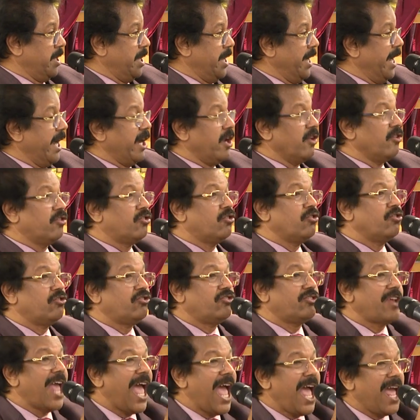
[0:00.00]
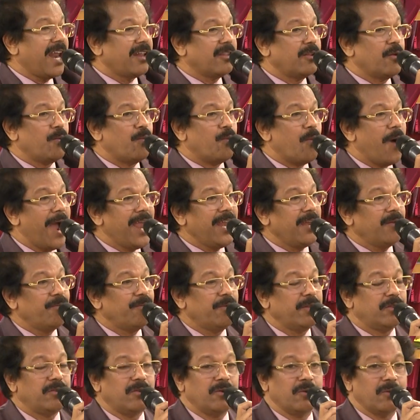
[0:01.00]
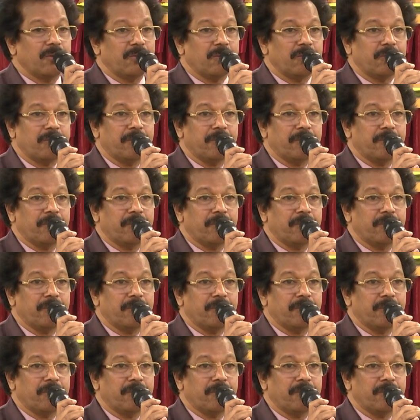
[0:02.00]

It is to share the wine with you.